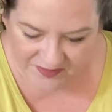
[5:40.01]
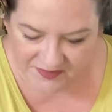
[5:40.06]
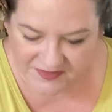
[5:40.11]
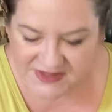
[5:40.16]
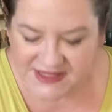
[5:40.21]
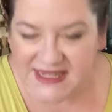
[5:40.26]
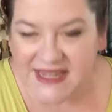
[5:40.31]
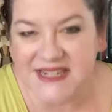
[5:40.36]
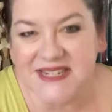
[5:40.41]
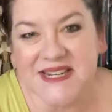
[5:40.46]

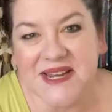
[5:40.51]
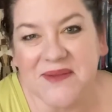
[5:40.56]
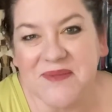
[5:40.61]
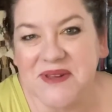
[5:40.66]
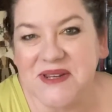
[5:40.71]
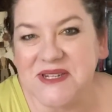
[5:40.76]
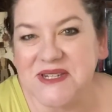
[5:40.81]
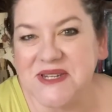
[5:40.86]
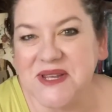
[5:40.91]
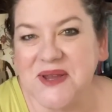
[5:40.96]
section I'm
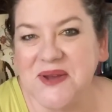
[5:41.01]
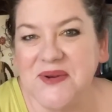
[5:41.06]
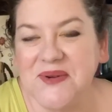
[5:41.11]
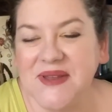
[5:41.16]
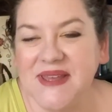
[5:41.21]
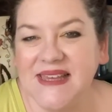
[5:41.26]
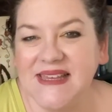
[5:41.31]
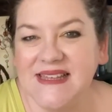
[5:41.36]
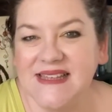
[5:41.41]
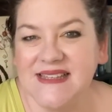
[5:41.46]
going to show
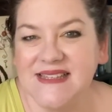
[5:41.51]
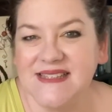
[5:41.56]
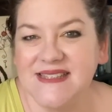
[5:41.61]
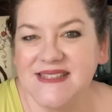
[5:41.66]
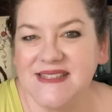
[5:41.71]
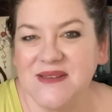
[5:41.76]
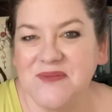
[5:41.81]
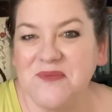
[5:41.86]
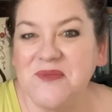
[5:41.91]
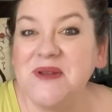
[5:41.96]
is
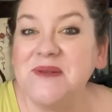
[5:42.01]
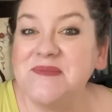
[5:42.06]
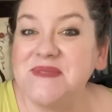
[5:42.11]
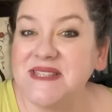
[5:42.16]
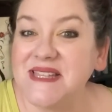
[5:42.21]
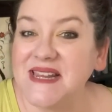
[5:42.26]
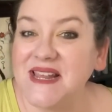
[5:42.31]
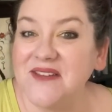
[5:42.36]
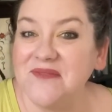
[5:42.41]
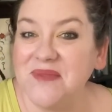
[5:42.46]
some whips
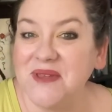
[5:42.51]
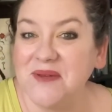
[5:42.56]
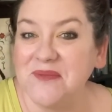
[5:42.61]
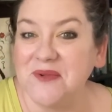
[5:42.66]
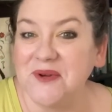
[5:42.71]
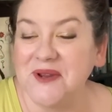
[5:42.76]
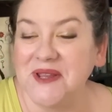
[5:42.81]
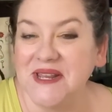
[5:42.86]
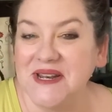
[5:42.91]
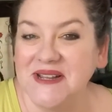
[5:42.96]
that I've been
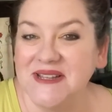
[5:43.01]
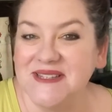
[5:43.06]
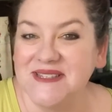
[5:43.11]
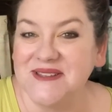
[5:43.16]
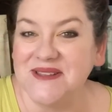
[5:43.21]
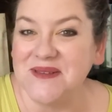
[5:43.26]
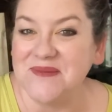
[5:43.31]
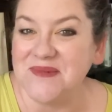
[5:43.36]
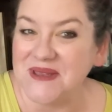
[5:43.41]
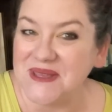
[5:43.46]
working on.
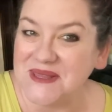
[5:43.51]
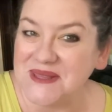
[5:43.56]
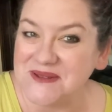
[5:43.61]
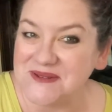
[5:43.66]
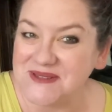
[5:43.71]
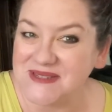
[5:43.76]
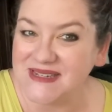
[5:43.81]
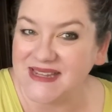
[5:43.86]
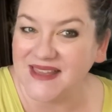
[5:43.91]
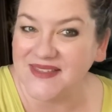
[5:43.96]
So let me get
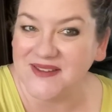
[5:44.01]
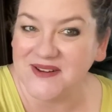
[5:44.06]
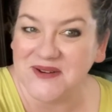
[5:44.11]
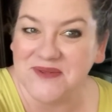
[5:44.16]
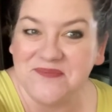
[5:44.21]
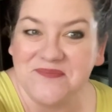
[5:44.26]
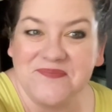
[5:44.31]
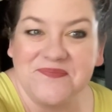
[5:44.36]
those together.